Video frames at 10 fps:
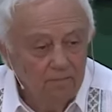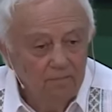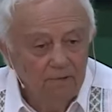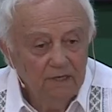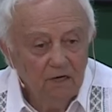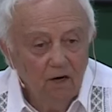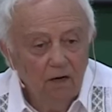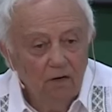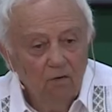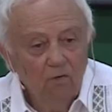But
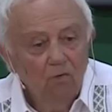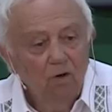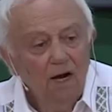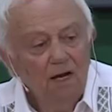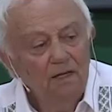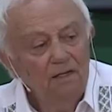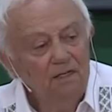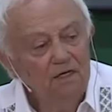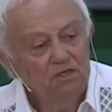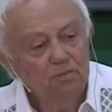why
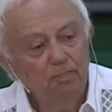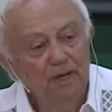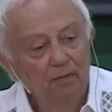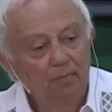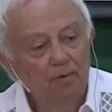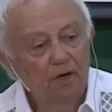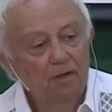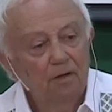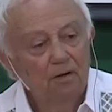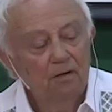these people
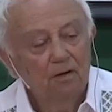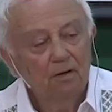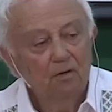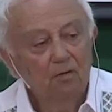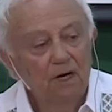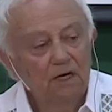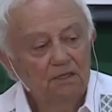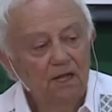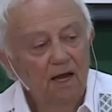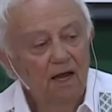were
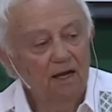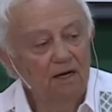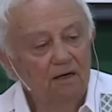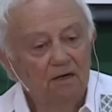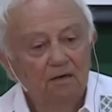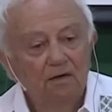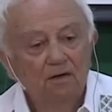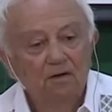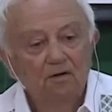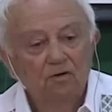dying
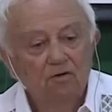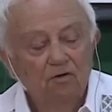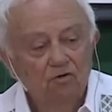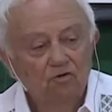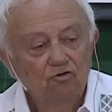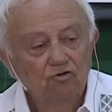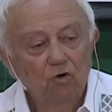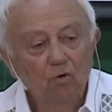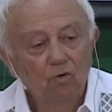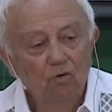
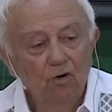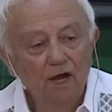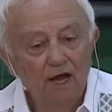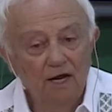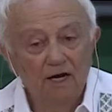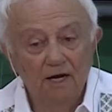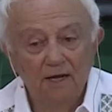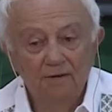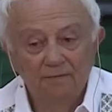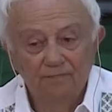so
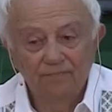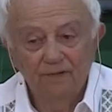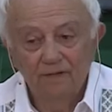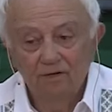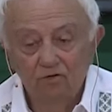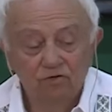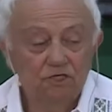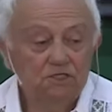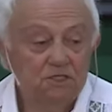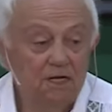early?
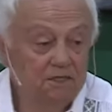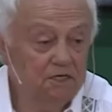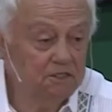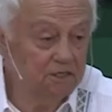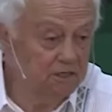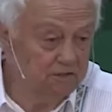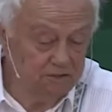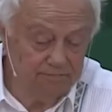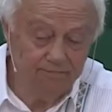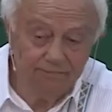See
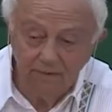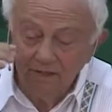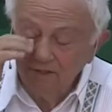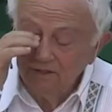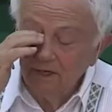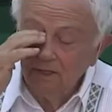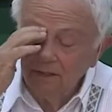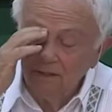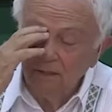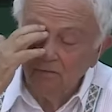statistics, they
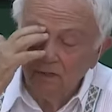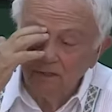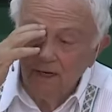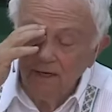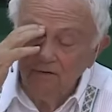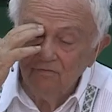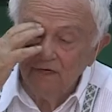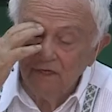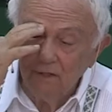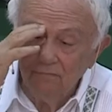say they were dying
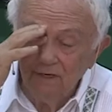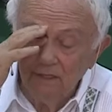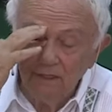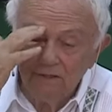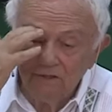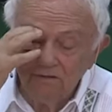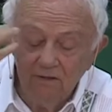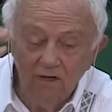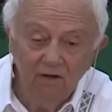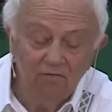very, very,
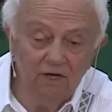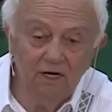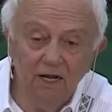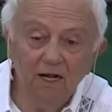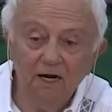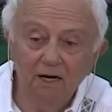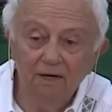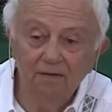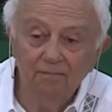very early.